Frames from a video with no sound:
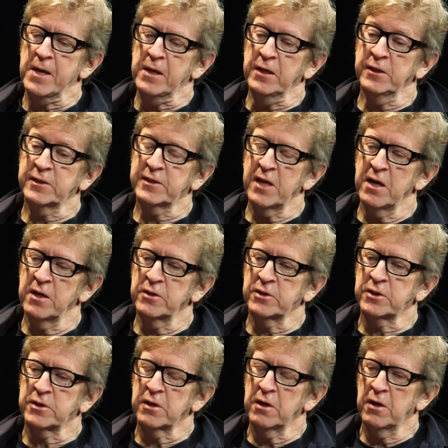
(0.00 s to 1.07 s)
Is
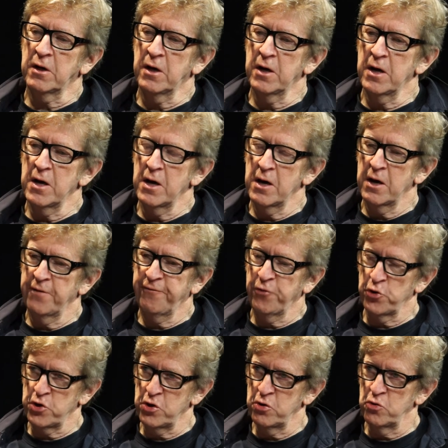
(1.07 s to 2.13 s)
dance
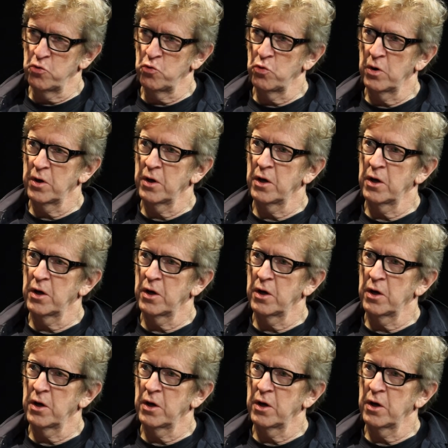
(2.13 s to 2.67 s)
for you